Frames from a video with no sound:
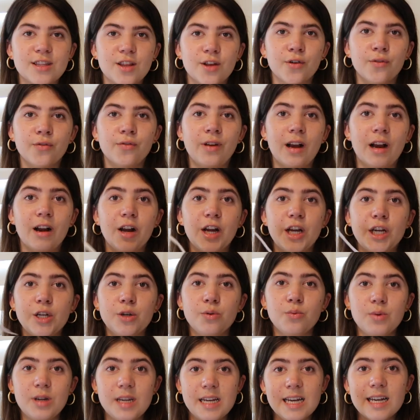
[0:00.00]
They're very
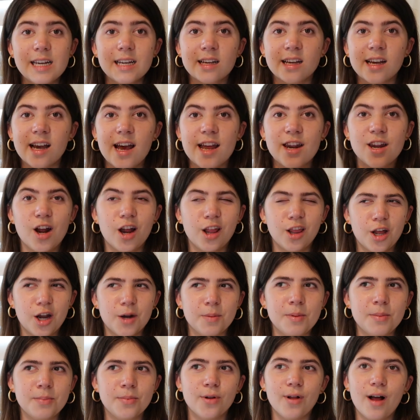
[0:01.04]
unique and not a lot
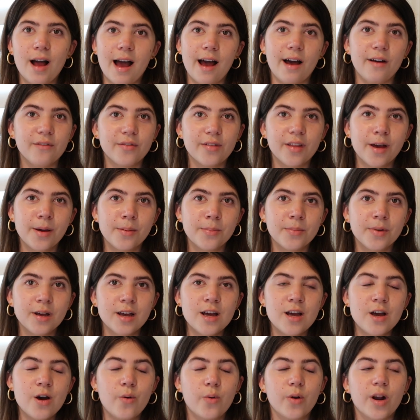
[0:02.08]
of people have them.
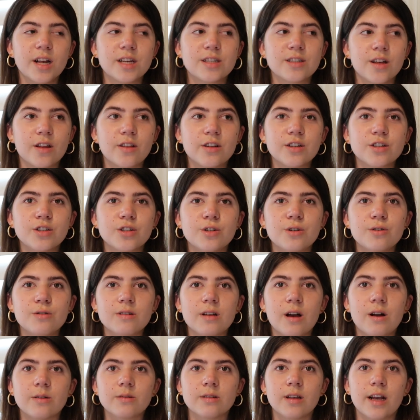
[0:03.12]
When I saw these shoes,
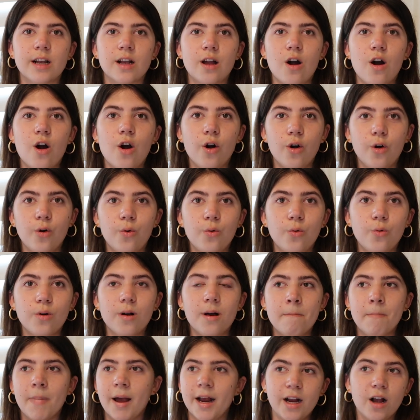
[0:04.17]
I was like, oh
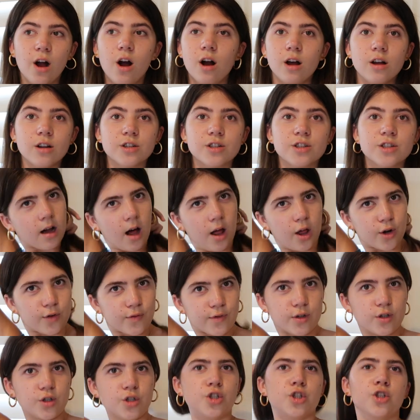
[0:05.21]
my gosh.
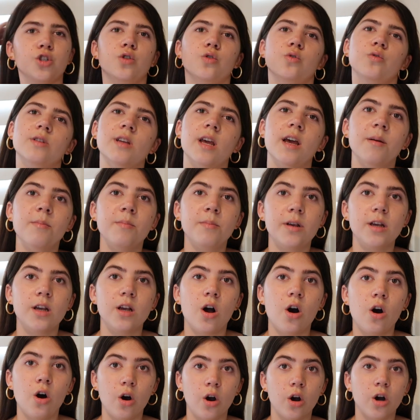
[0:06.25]
Colorful shoes can be
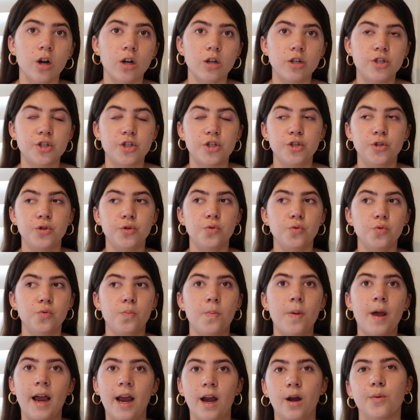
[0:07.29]
hard to
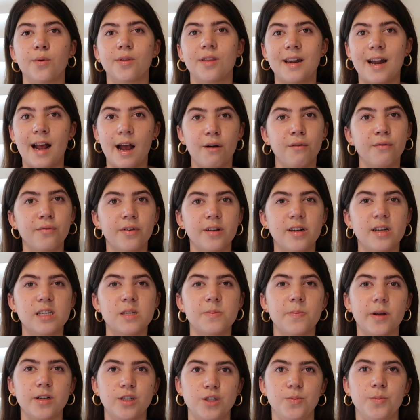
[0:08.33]
pair with an outfit,
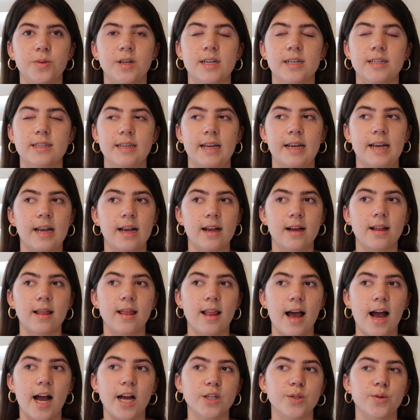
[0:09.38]
especially because they can
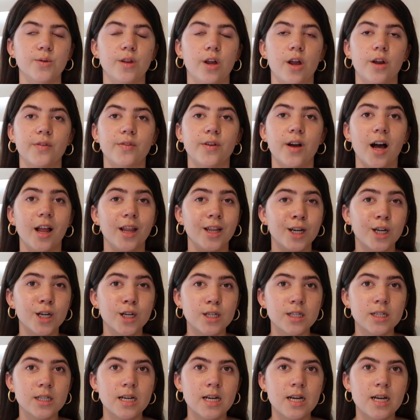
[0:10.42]
clash with a lot of
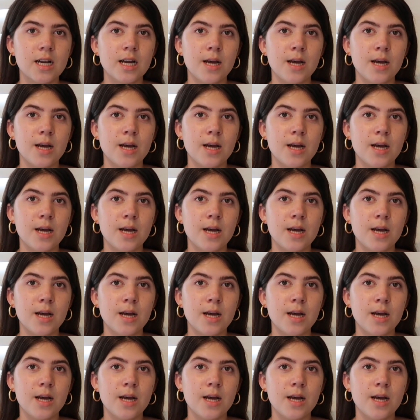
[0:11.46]
colors.